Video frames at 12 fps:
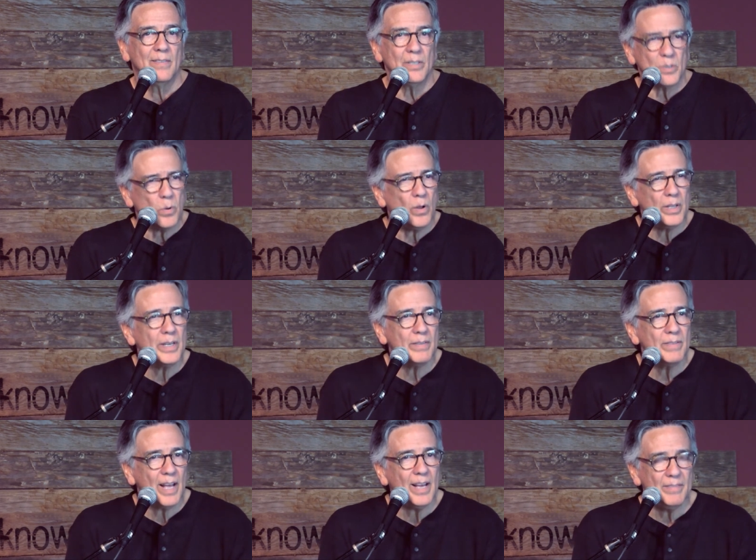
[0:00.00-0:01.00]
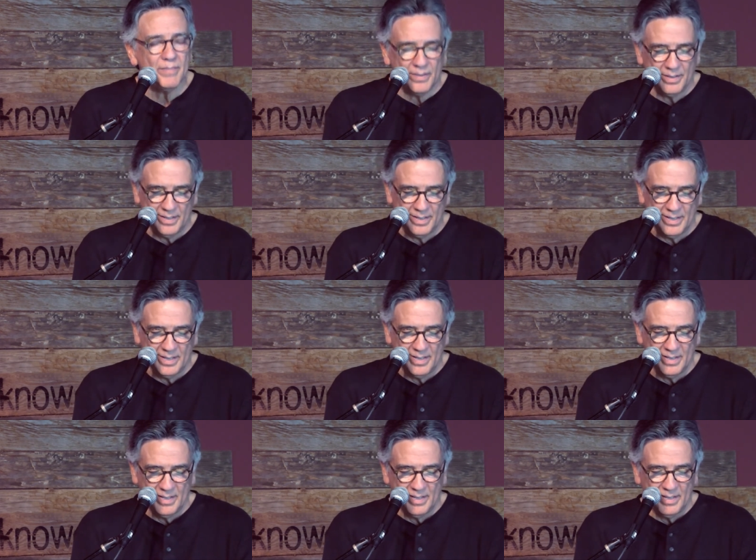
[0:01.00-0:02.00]
this quality of life,
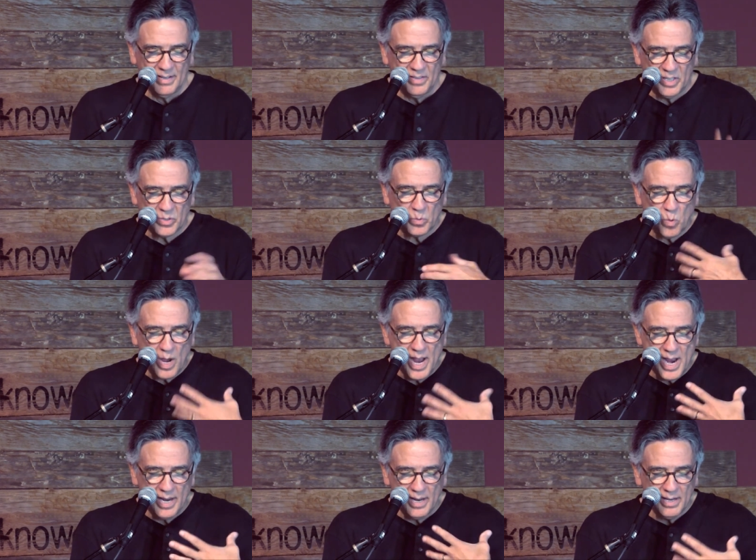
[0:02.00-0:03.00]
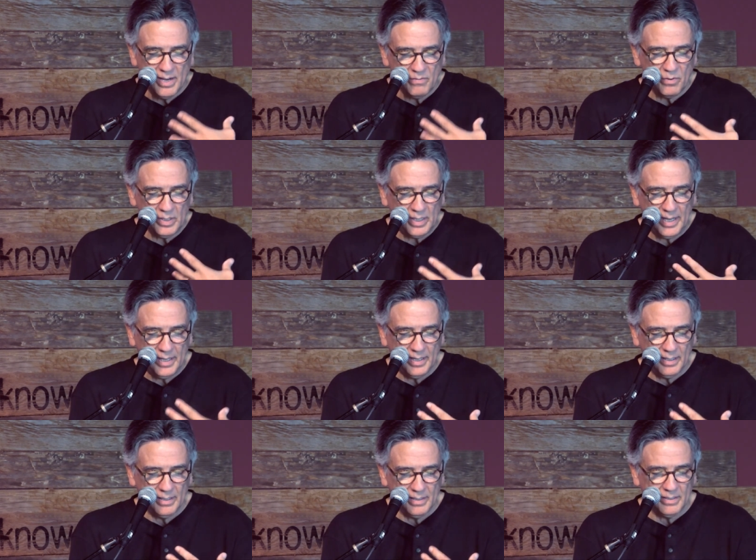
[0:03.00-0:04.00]
this way of
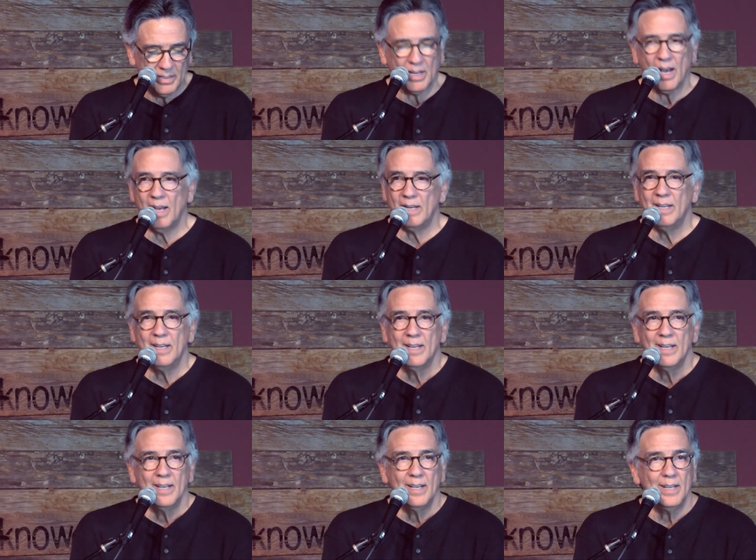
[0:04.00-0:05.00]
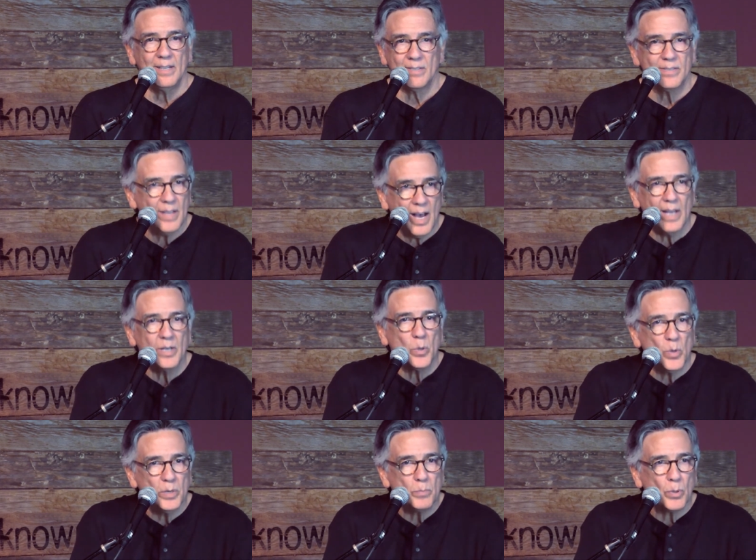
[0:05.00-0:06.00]
relating to God. It is
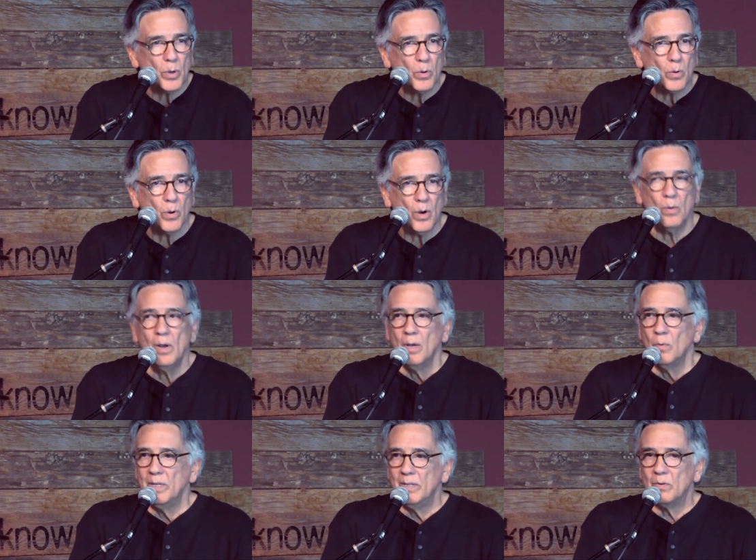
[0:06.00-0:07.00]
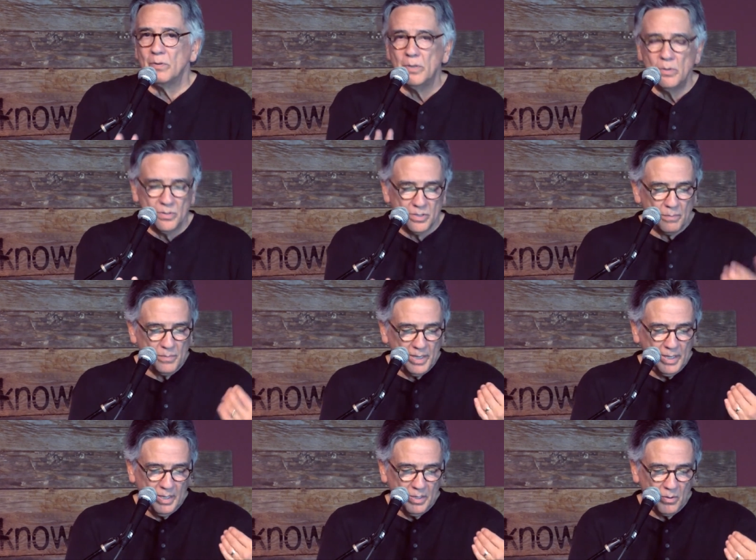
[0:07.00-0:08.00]
not quid pro quo. We don't do
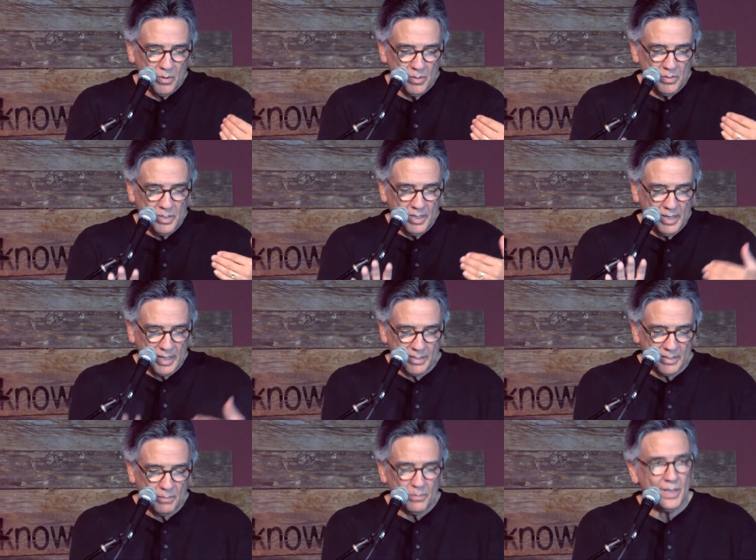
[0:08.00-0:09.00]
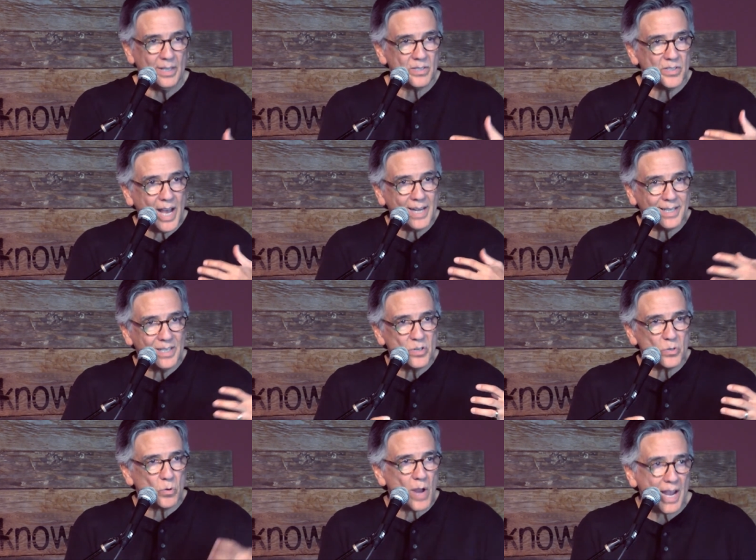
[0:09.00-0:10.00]
something in order to get something, it's not
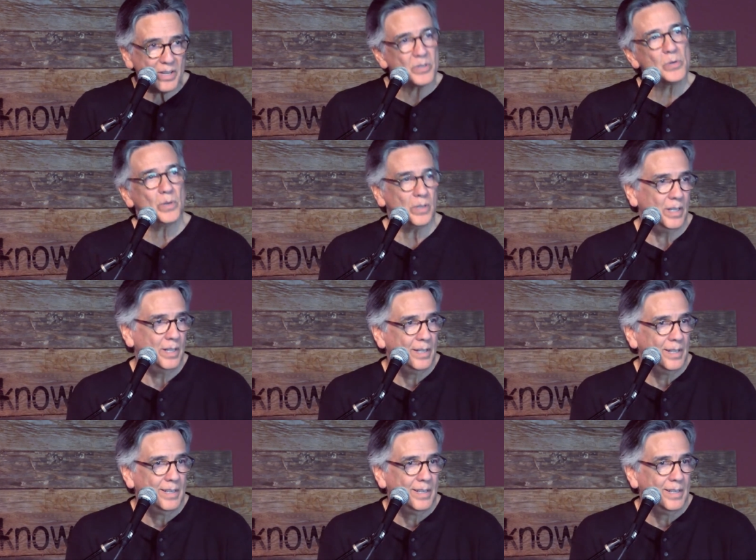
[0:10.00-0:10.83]
contractual.